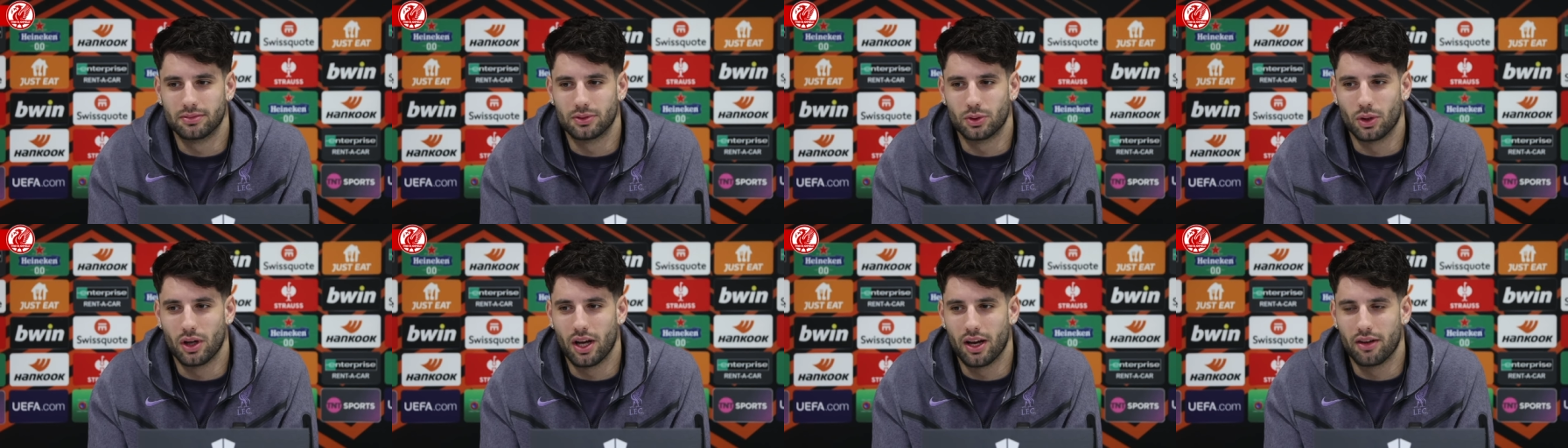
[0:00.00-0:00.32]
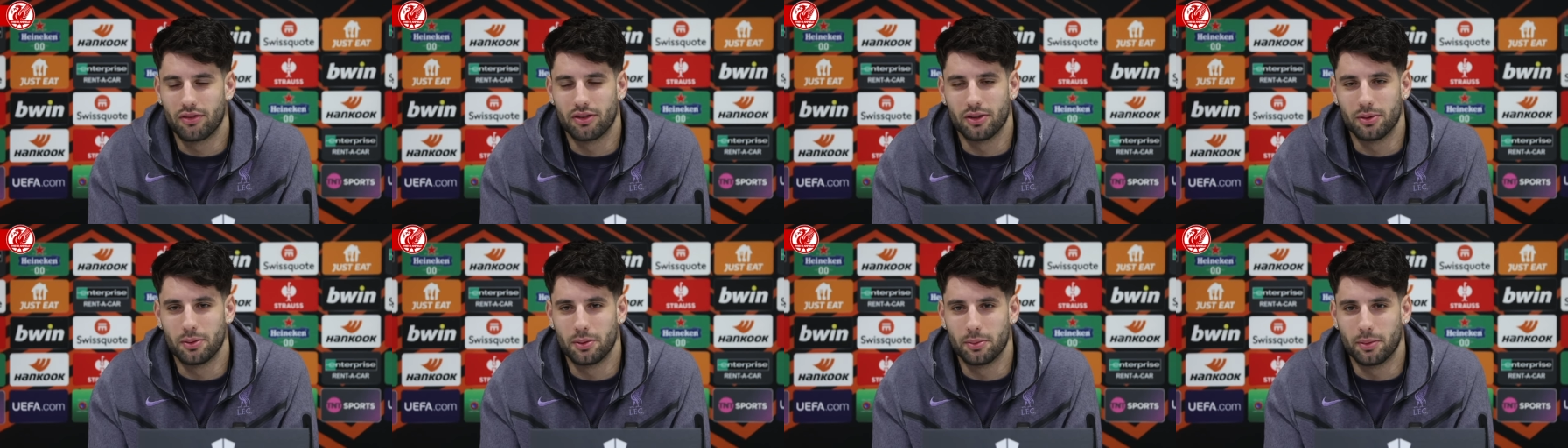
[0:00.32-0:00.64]
to
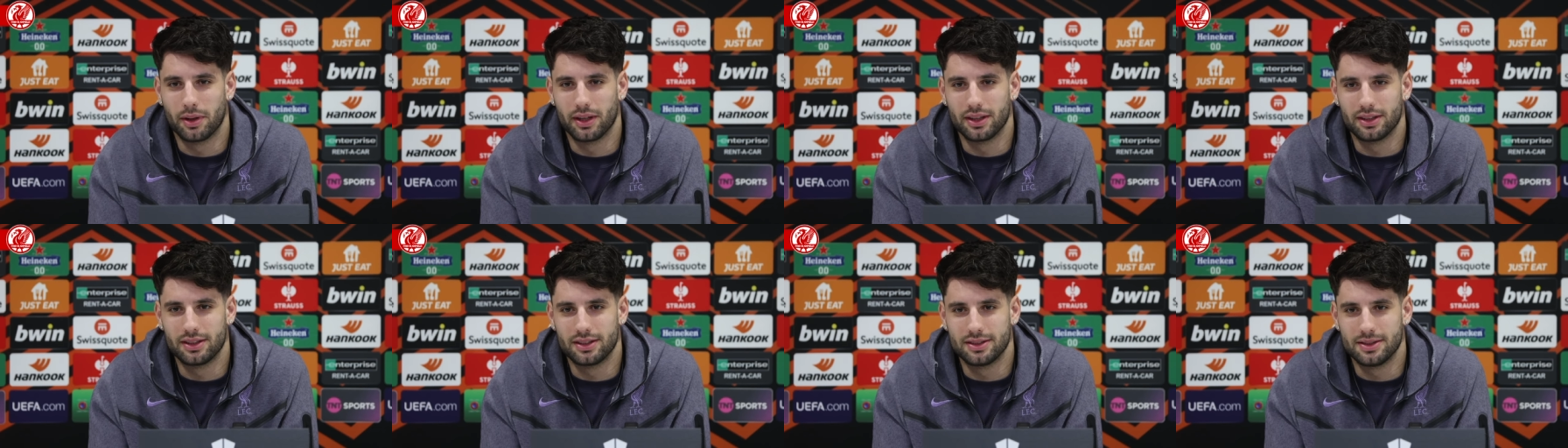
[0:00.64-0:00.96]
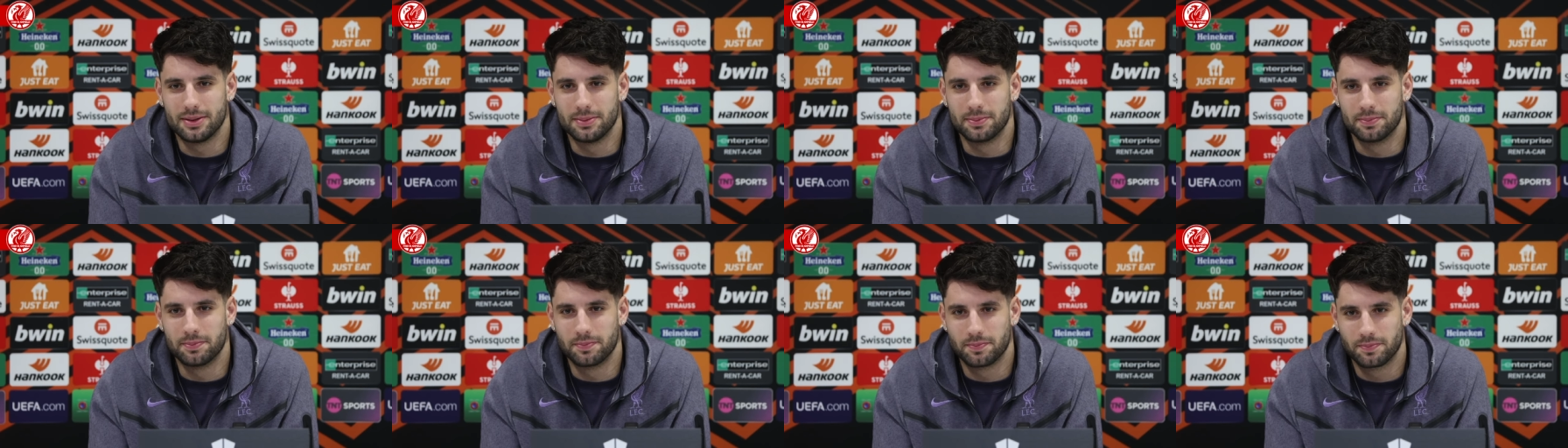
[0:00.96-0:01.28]
have him in my
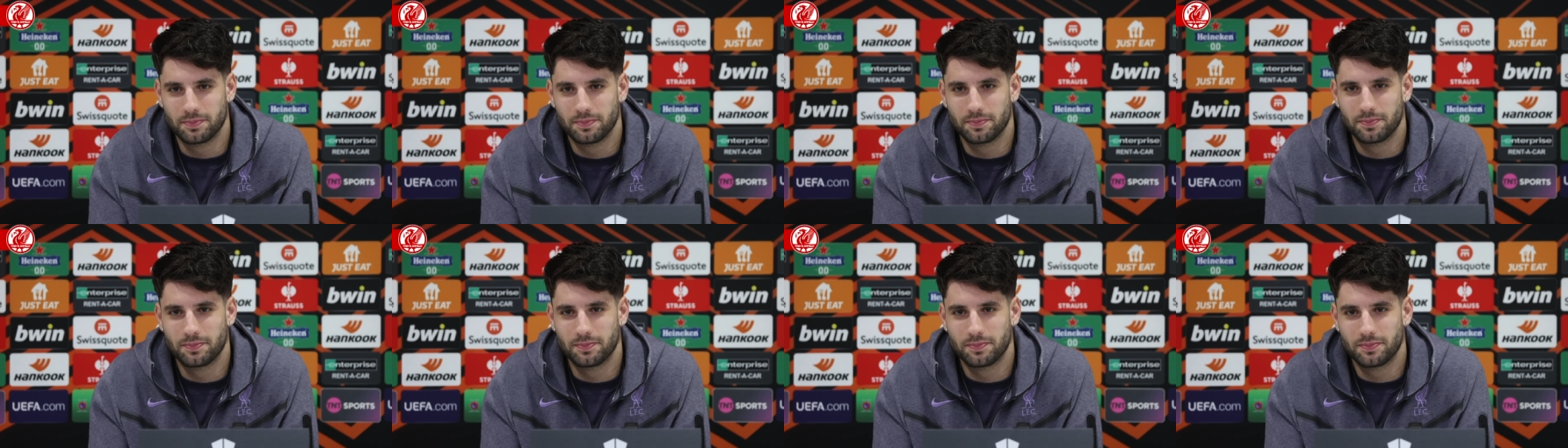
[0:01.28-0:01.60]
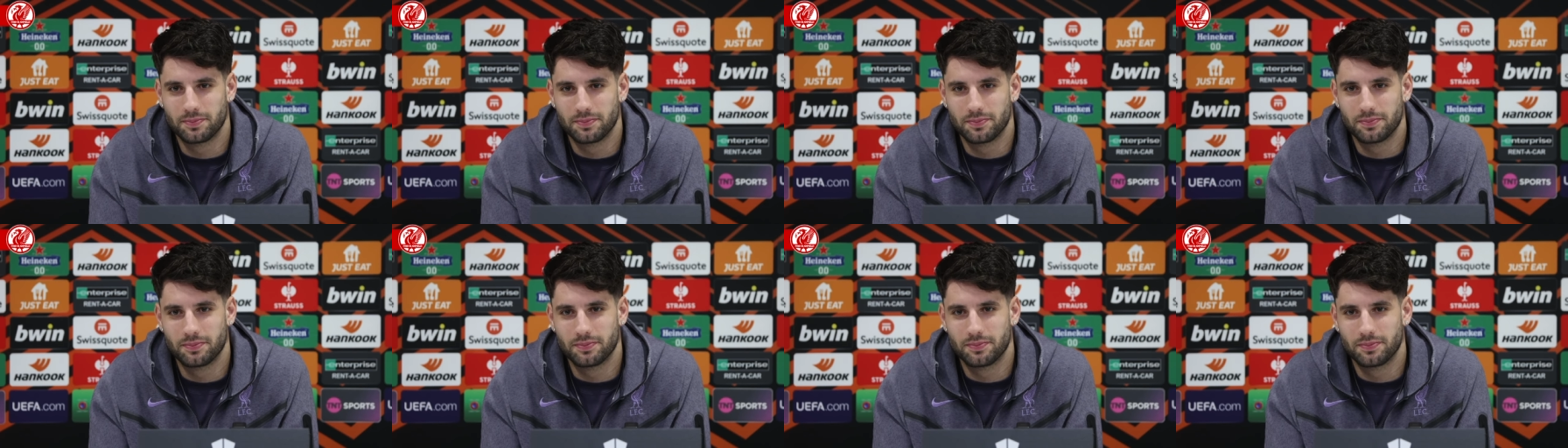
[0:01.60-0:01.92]
team.
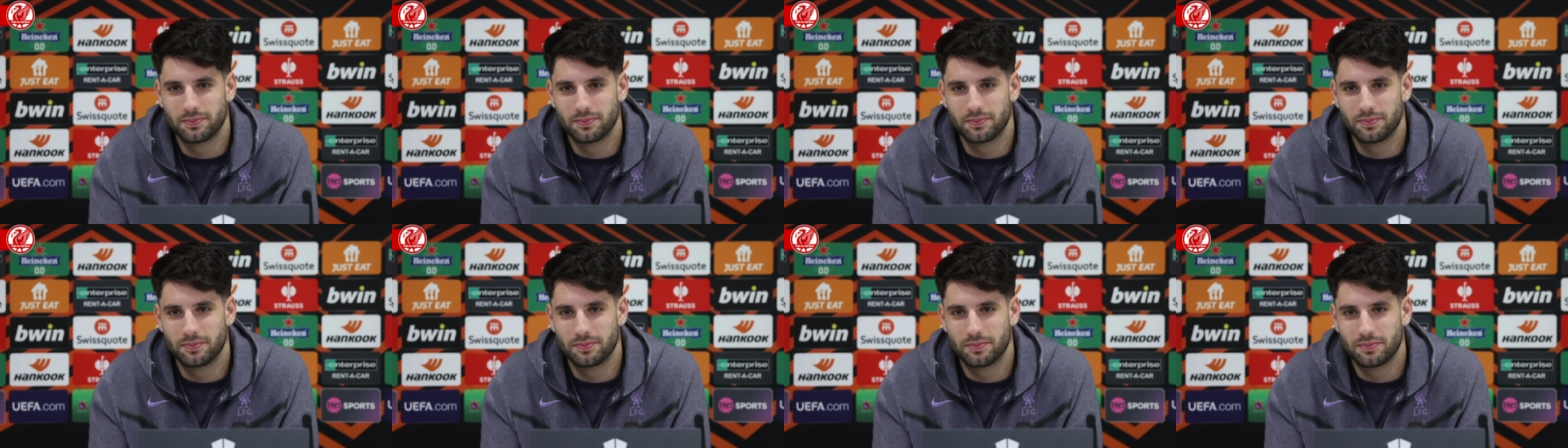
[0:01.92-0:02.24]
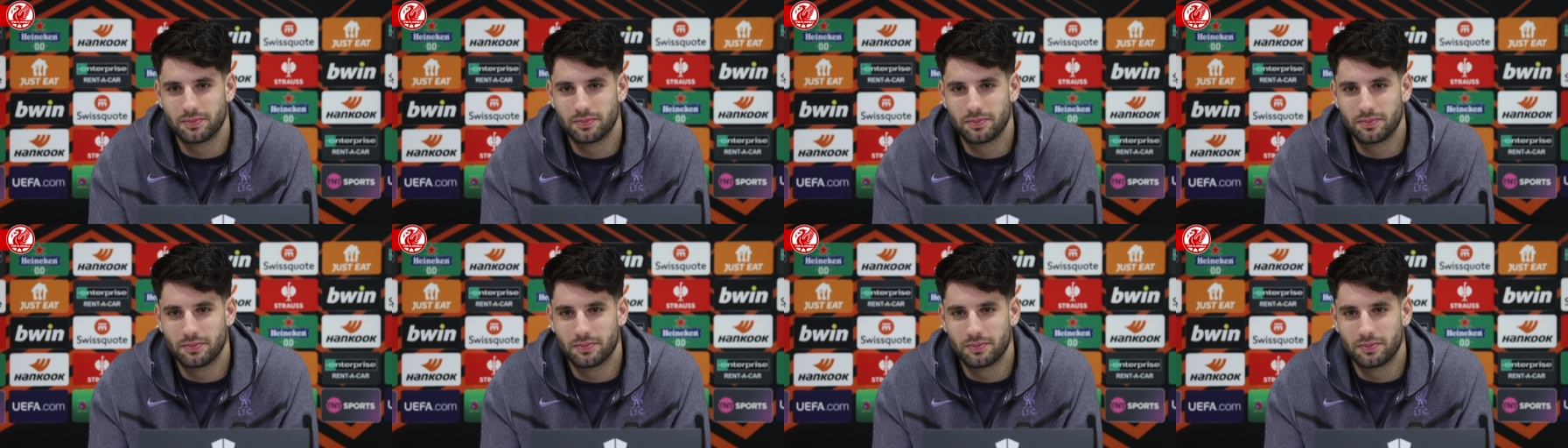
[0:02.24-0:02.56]
How many
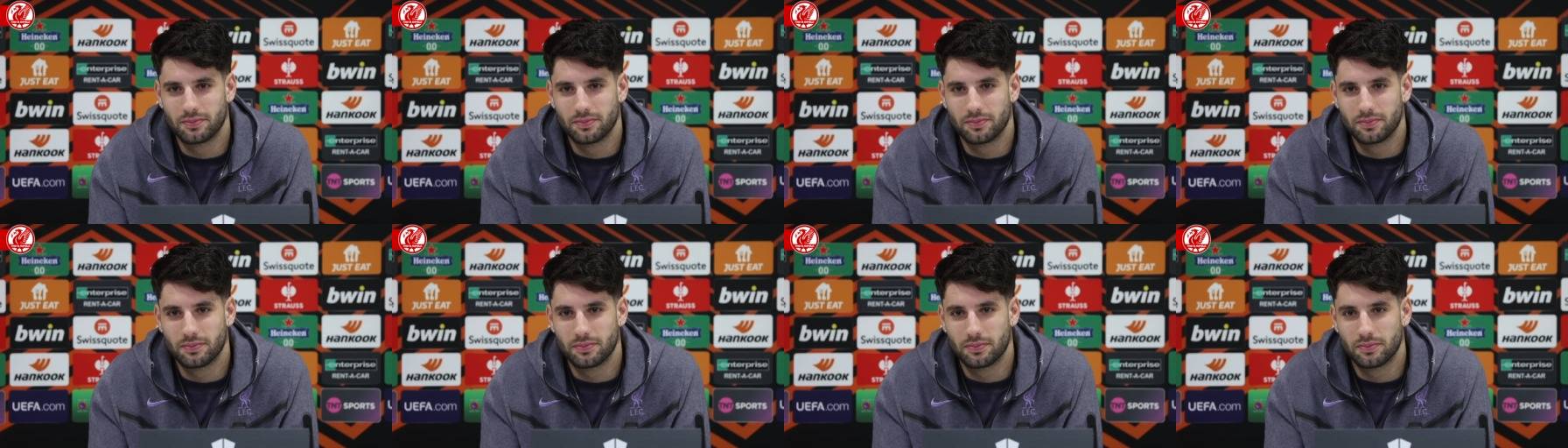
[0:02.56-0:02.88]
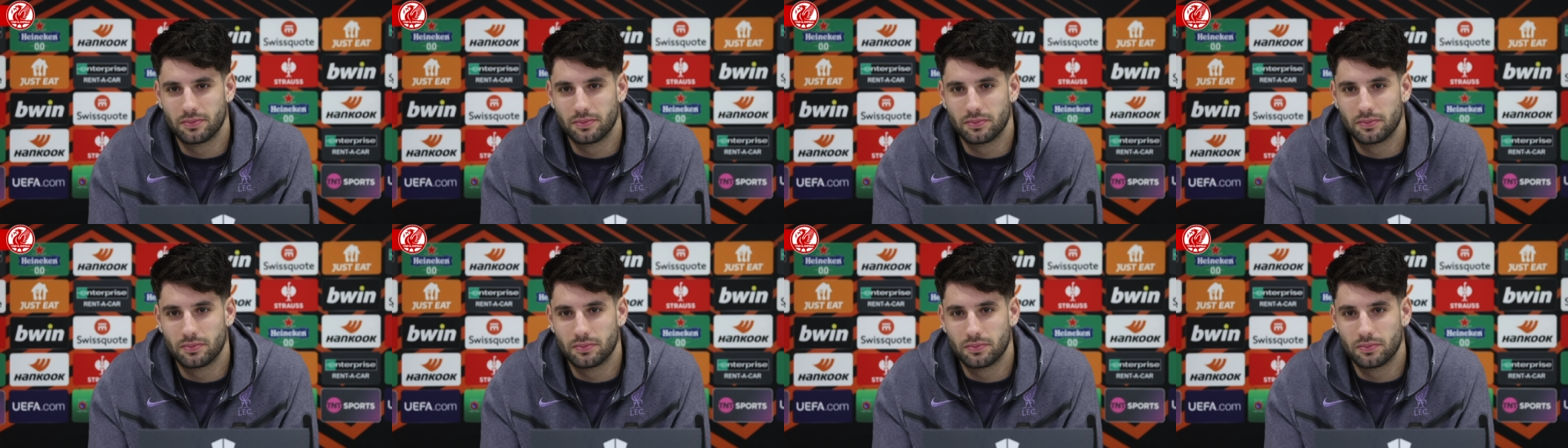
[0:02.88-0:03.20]
times did you think
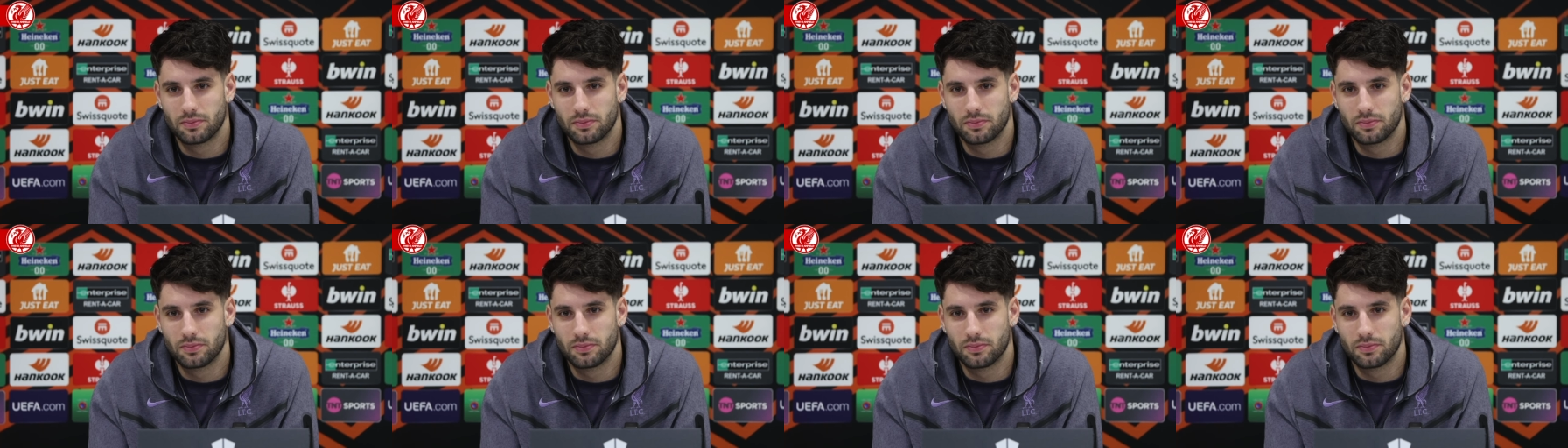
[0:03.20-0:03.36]
it was